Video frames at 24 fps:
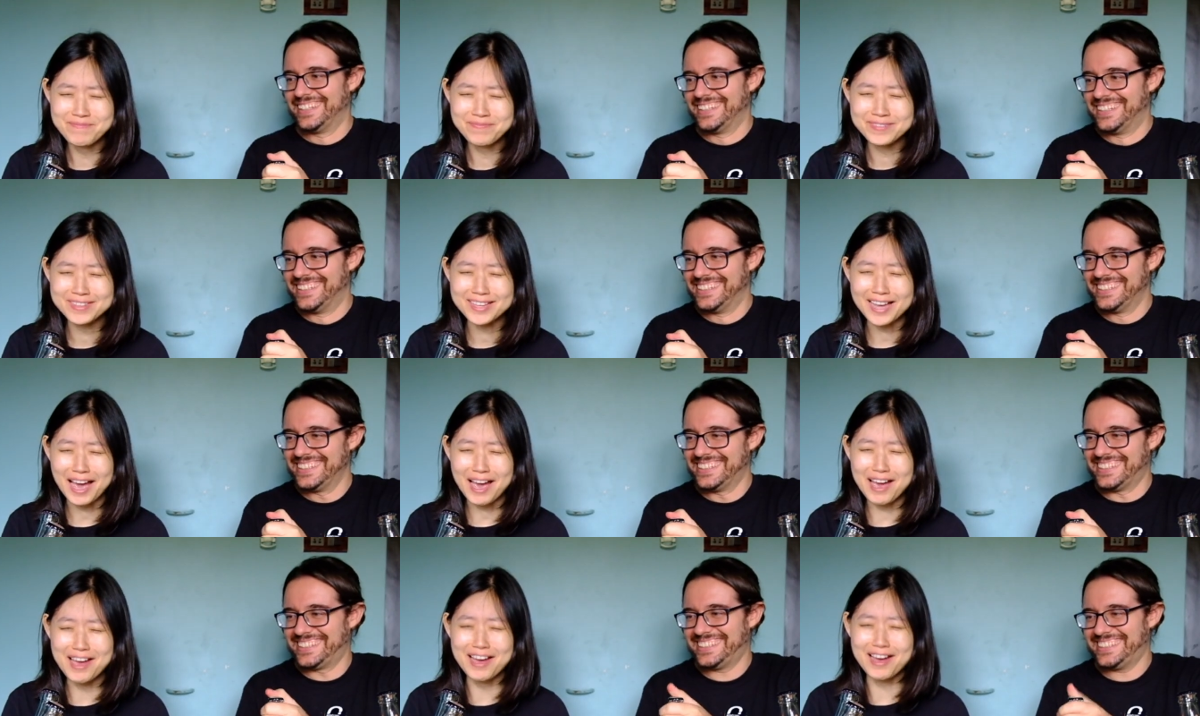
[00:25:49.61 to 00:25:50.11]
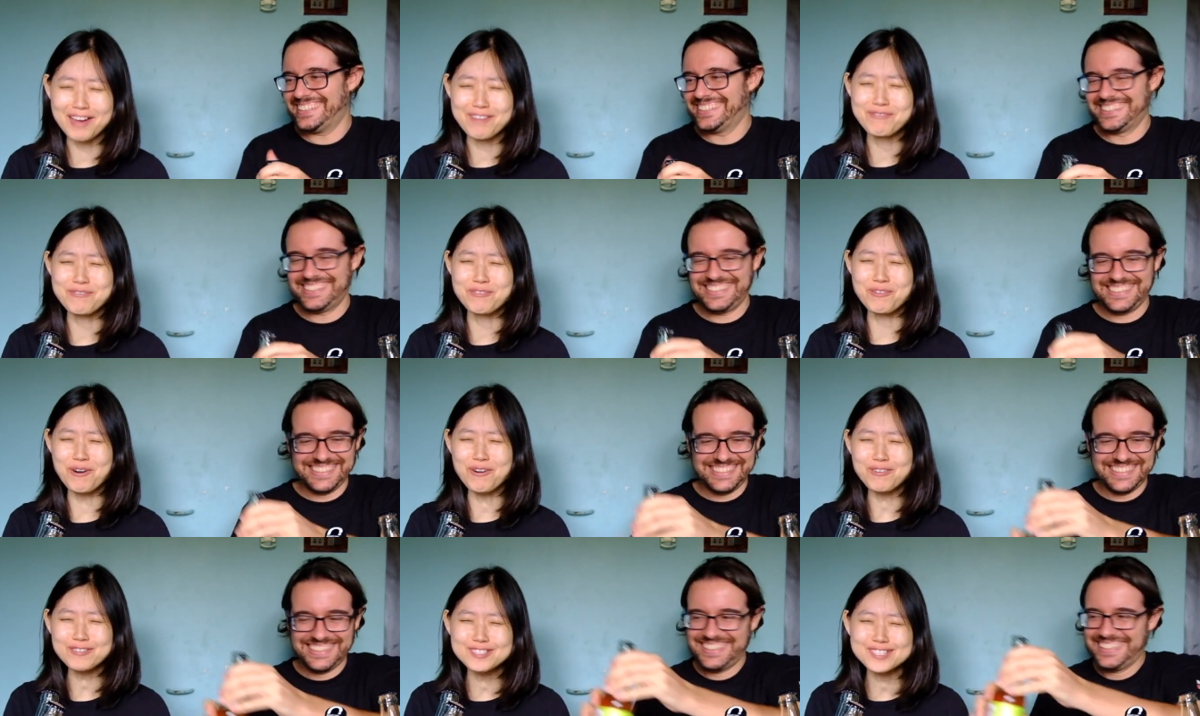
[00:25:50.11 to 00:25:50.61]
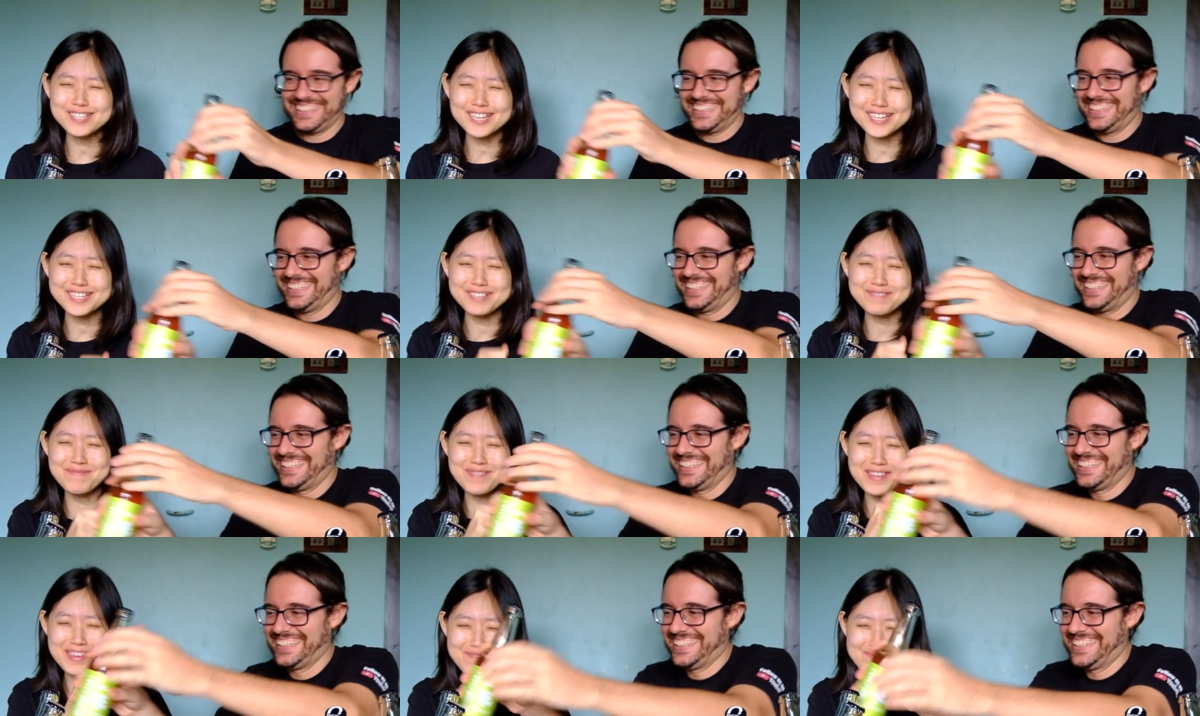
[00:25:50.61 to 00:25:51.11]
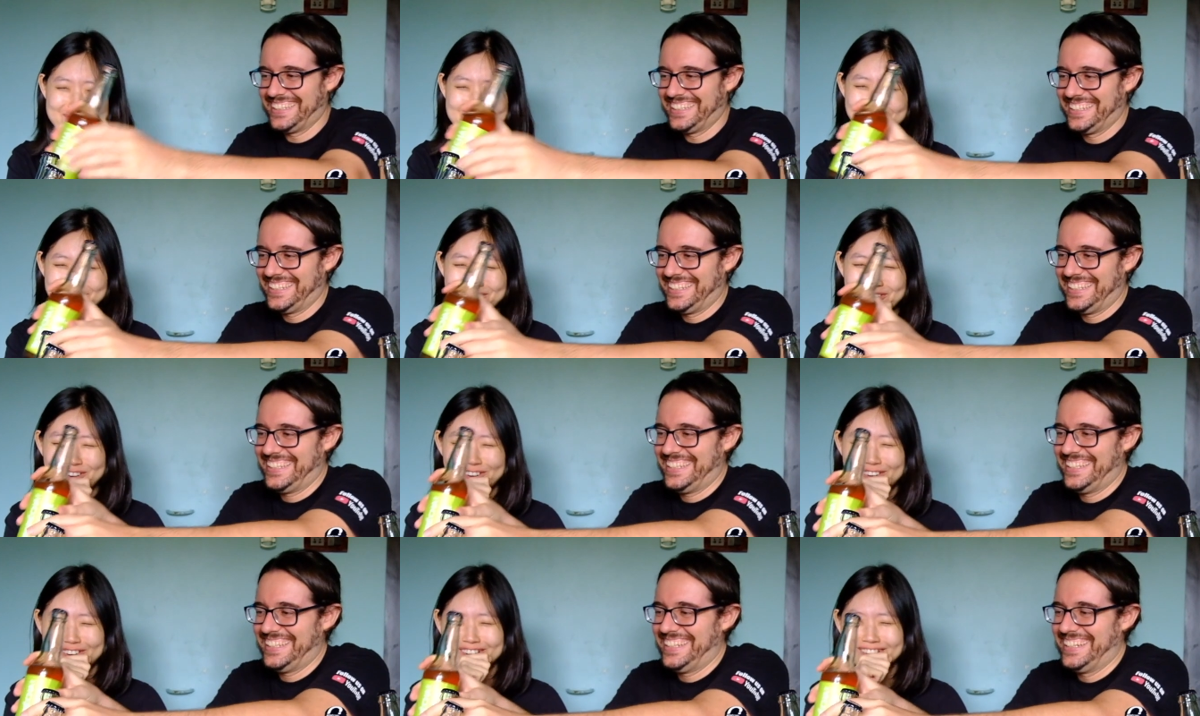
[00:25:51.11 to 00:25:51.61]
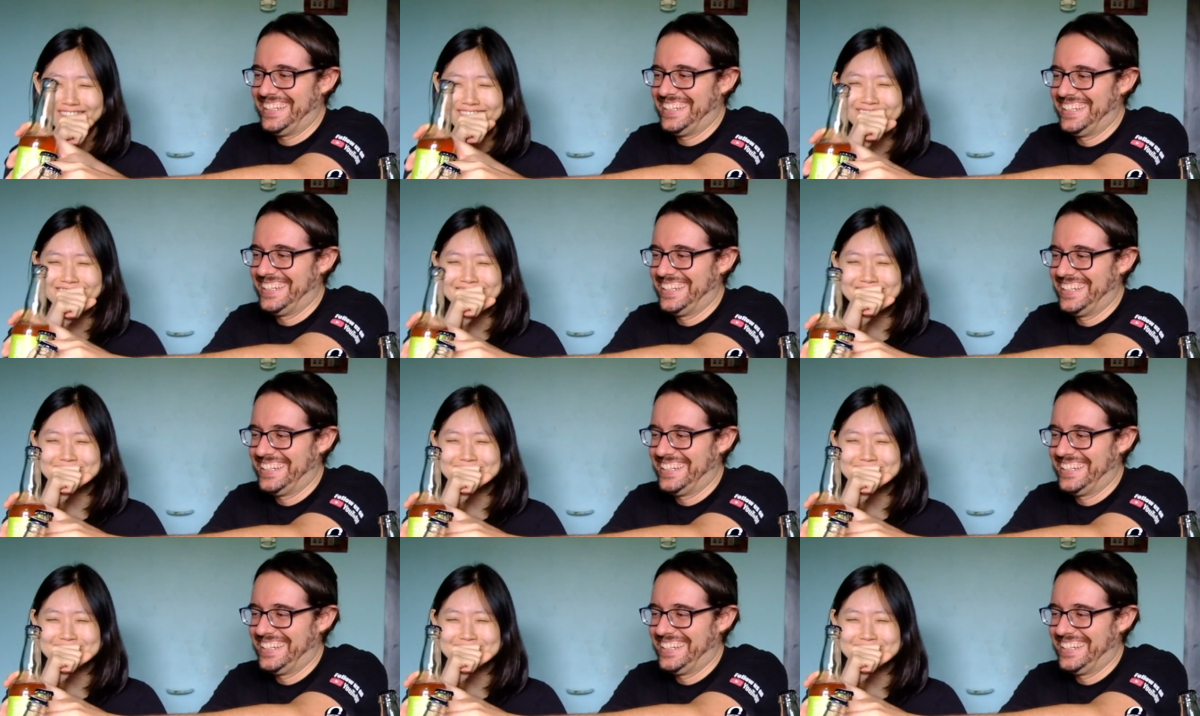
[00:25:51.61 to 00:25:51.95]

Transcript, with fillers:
Speaker 1: I rolled just me before.